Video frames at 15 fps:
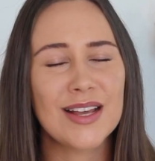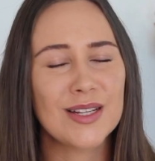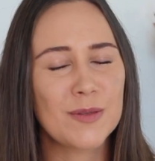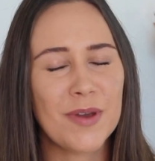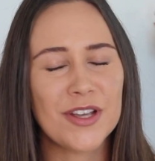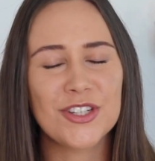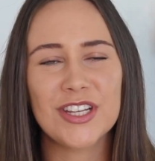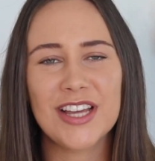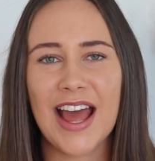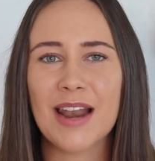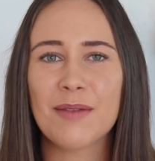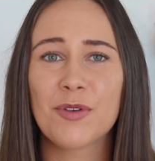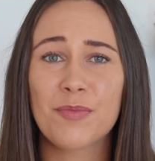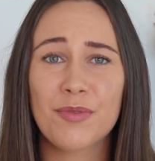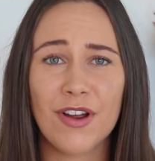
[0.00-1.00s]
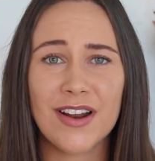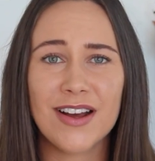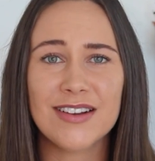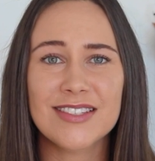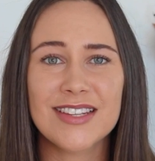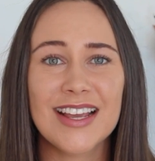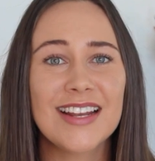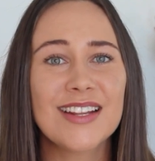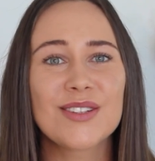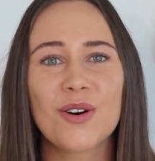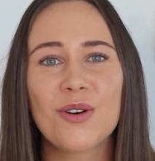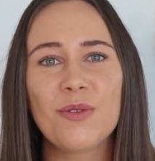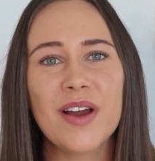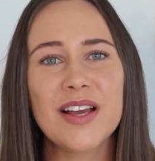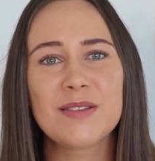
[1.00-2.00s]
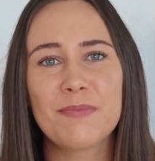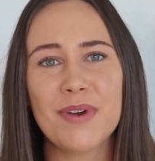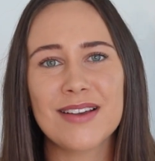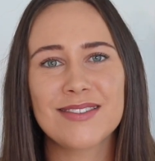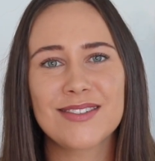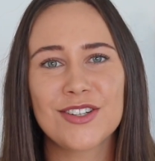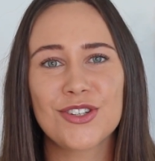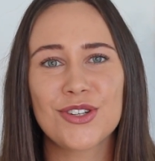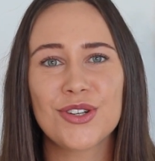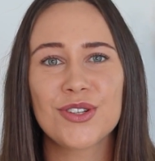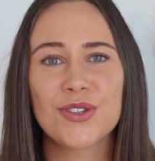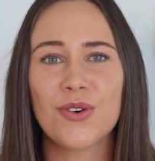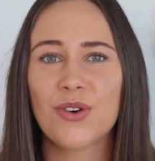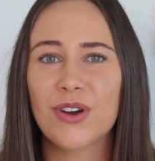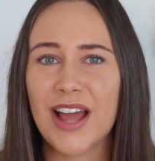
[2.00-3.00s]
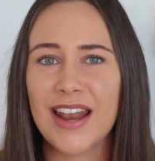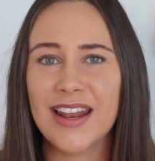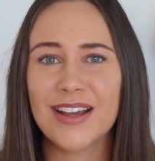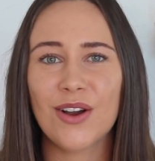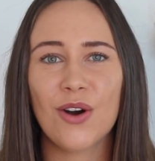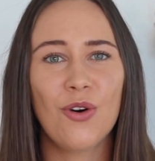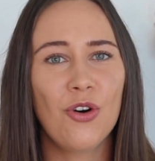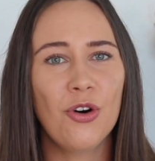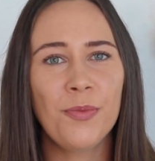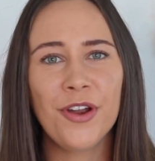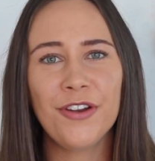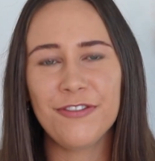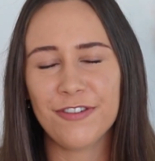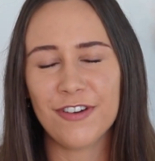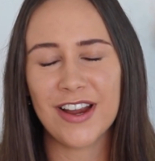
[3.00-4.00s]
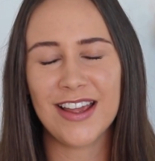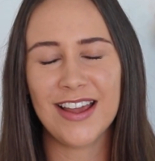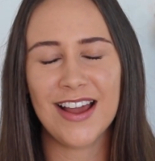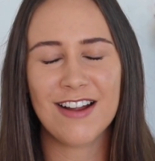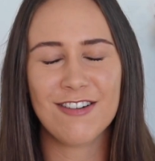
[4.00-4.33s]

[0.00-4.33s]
especially animal products, it is always best to choose organic, hormone-free,